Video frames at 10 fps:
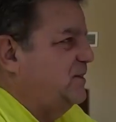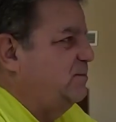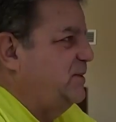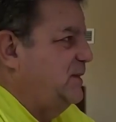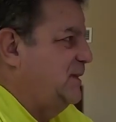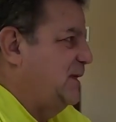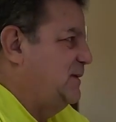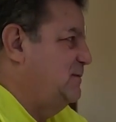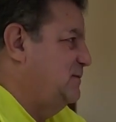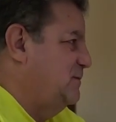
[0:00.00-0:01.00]
something
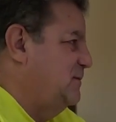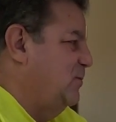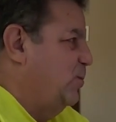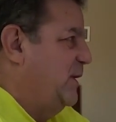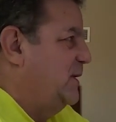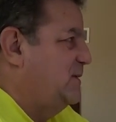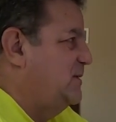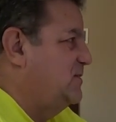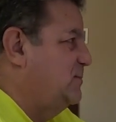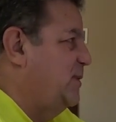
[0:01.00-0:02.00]
that we
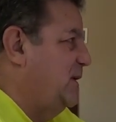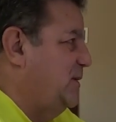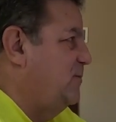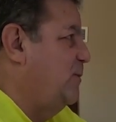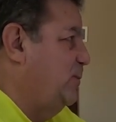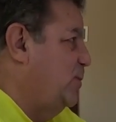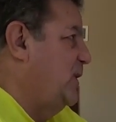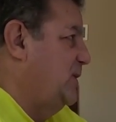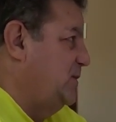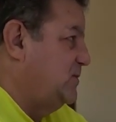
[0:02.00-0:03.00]
anticipated we were
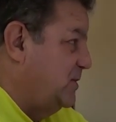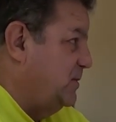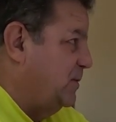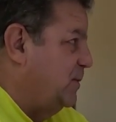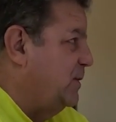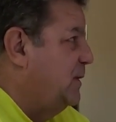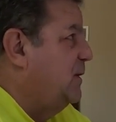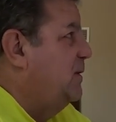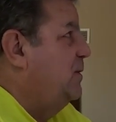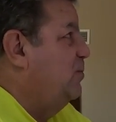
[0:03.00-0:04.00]
going to do,
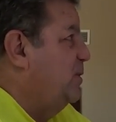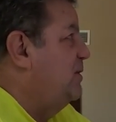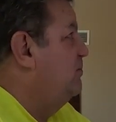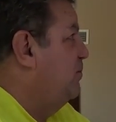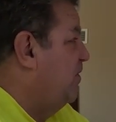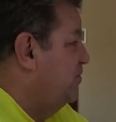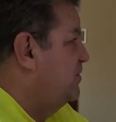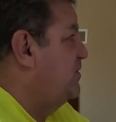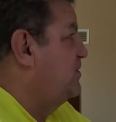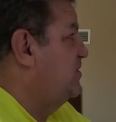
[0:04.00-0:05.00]
we
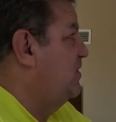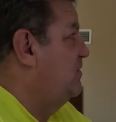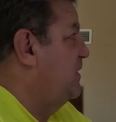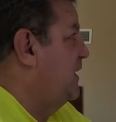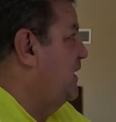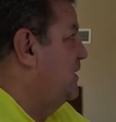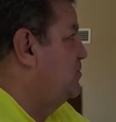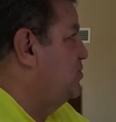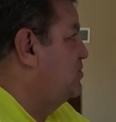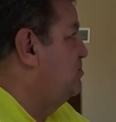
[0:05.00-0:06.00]
vaulted the ceiling, and
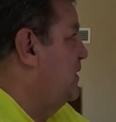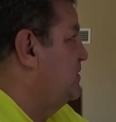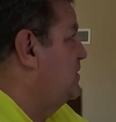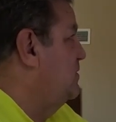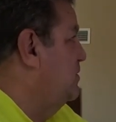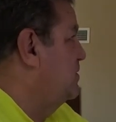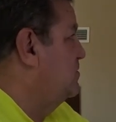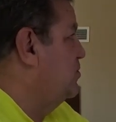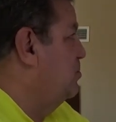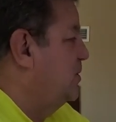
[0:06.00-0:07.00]
it just makes it look
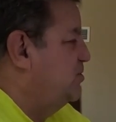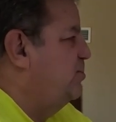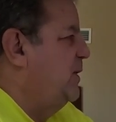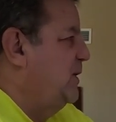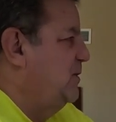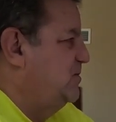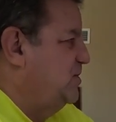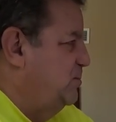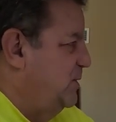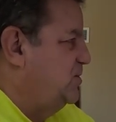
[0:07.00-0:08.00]
so much bigger and
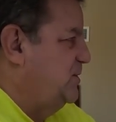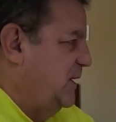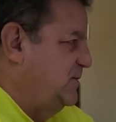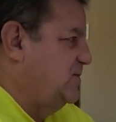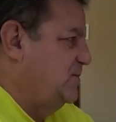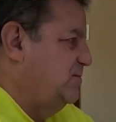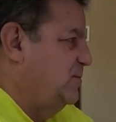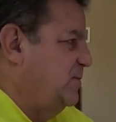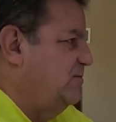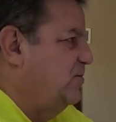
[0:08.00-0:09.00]
so much nicer
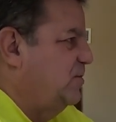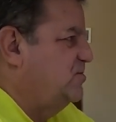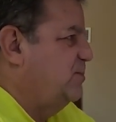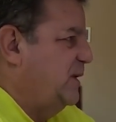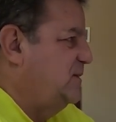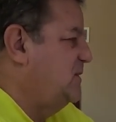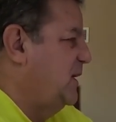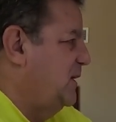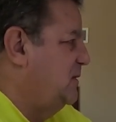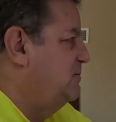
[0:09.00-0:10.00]
from a floor space
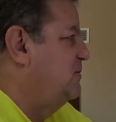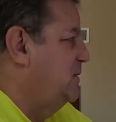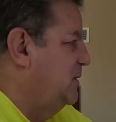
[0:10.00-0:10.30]
kind of